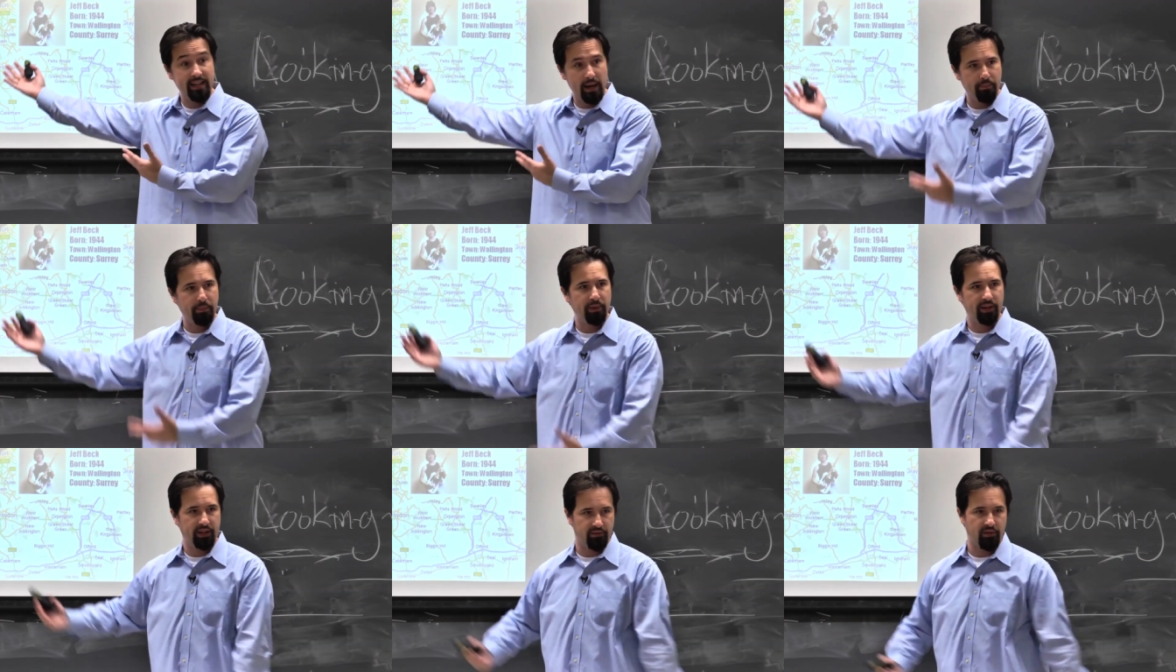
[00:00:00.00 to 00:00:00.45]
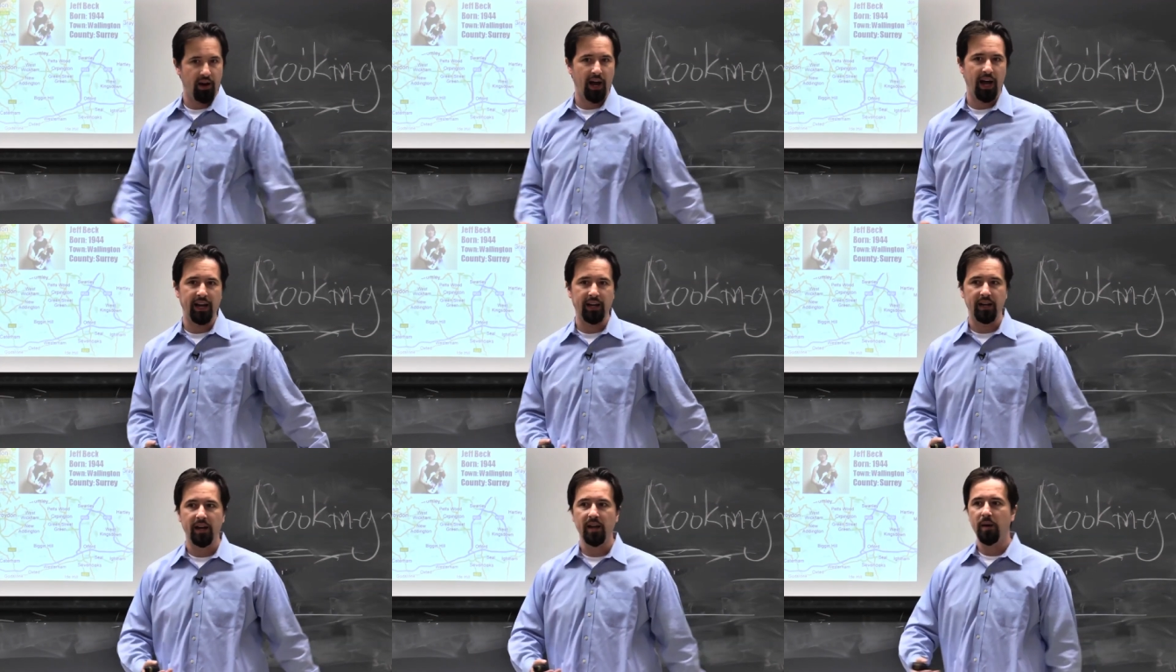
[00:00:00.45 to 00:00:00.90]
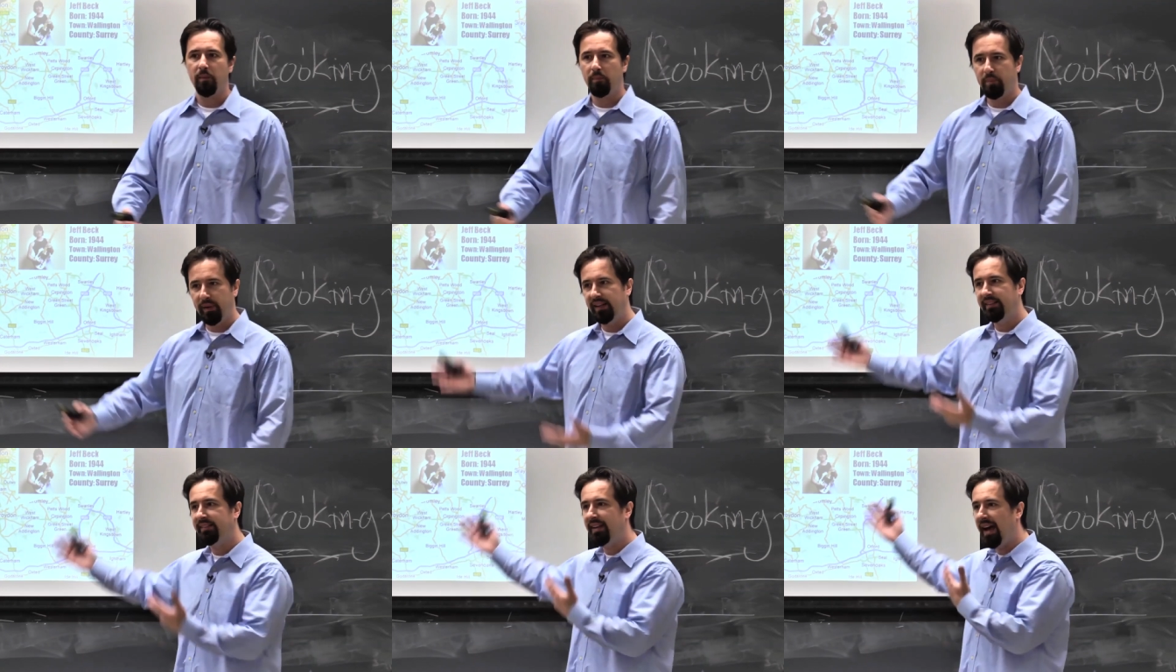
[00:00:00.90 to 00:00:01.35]
Zeppelin, right?
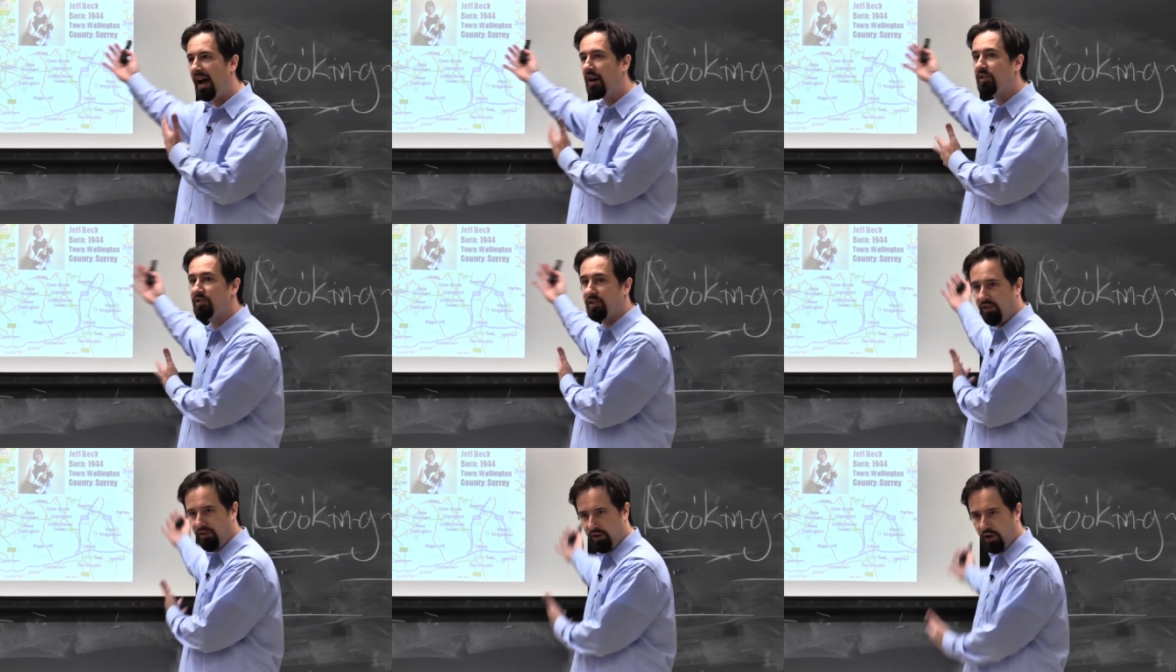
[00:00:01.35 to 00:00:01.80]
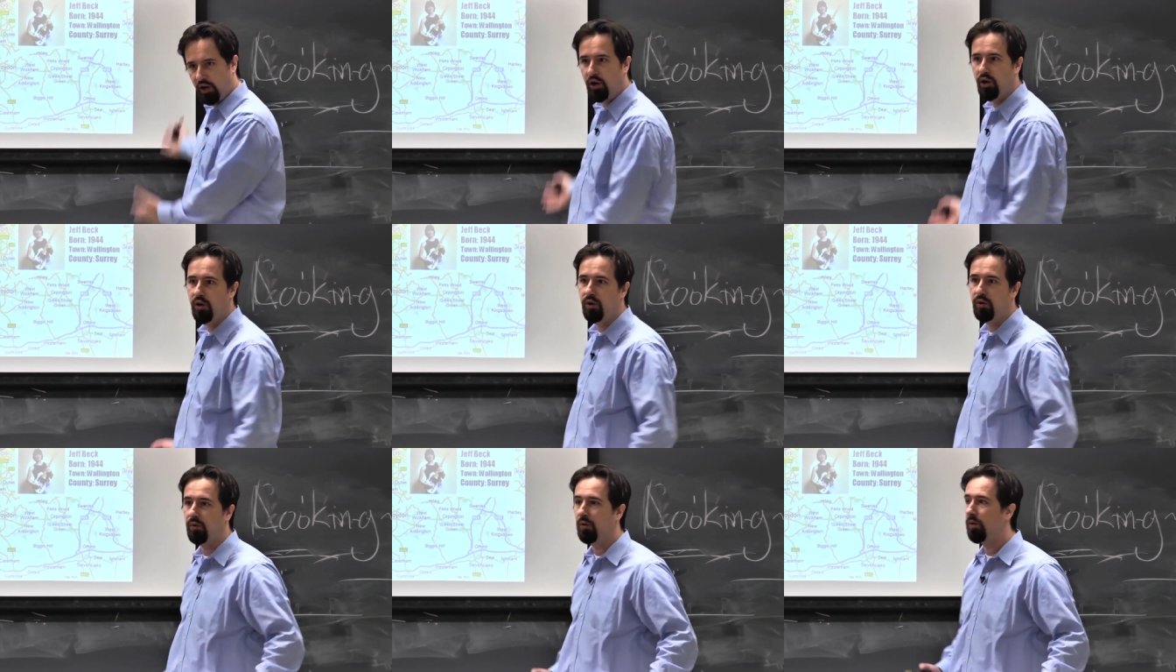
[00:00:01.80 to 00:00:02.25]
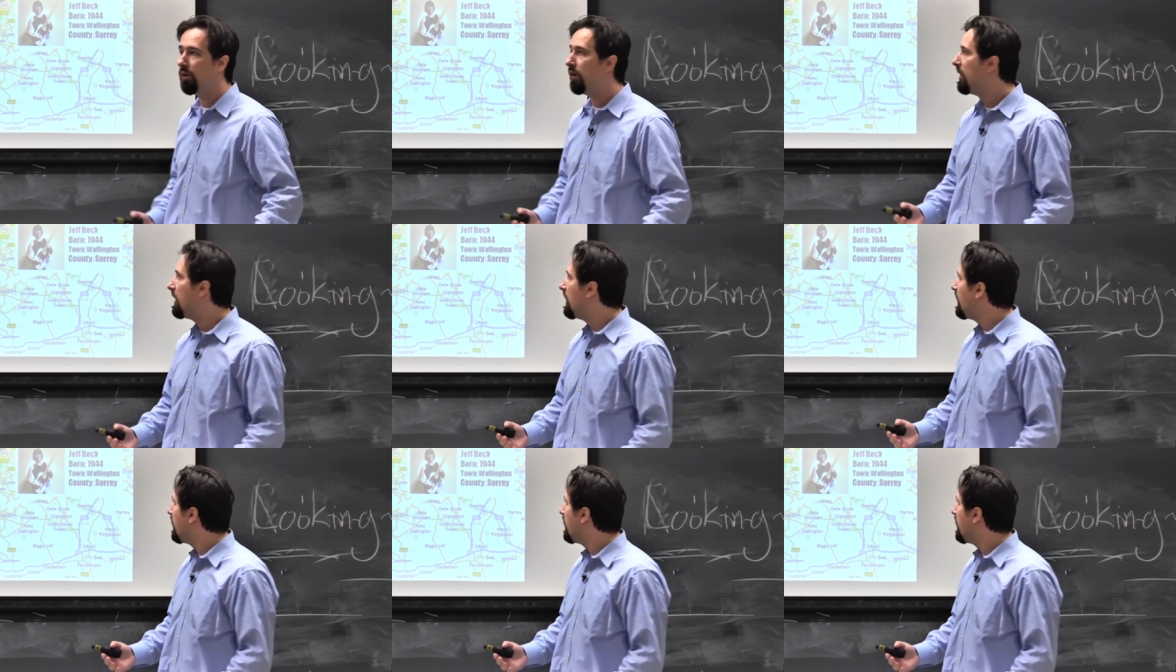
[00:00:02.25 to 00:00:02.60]
Pete Townshend, The Who.